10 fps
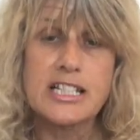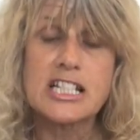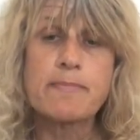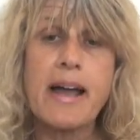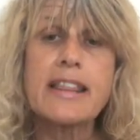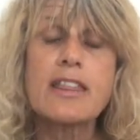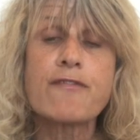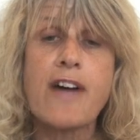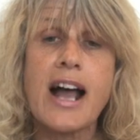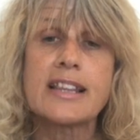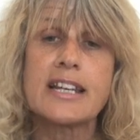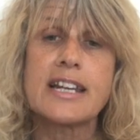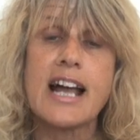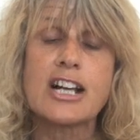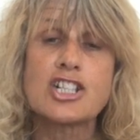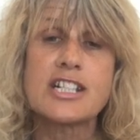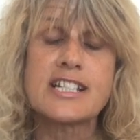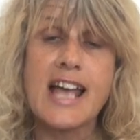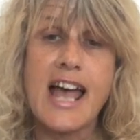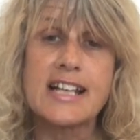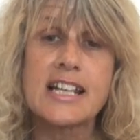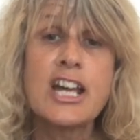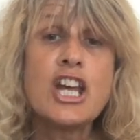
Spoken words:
despite the fact that he actually says